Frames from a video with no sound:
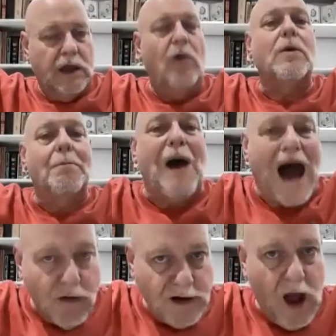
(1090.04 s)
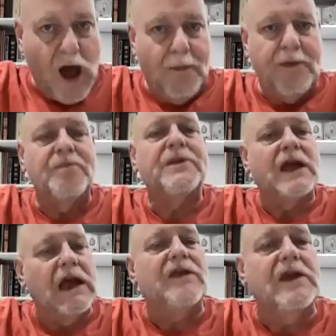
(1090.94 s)
Okay, we're bound up
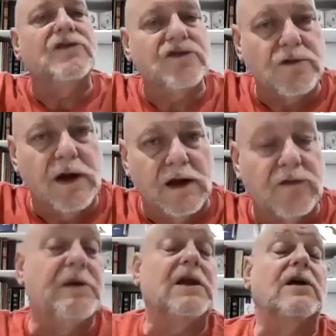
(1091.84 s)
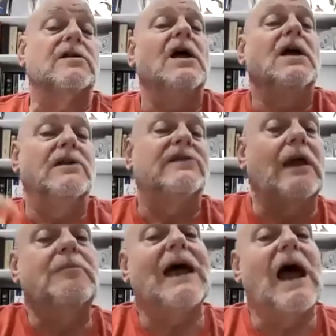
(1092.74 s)
in these strings, because the
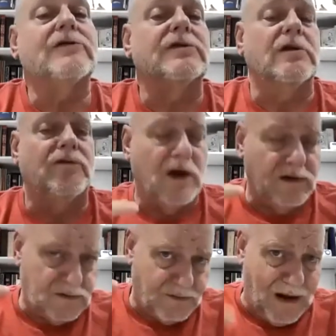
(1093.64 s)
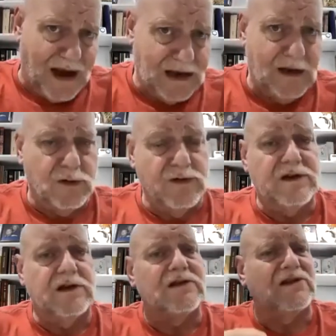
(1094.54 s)
same doctrine of us binding and
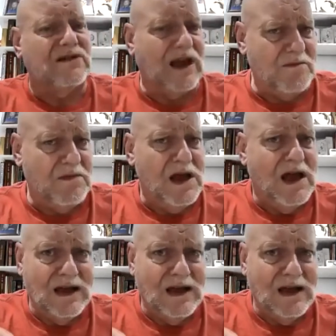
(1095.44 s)
loosing is the same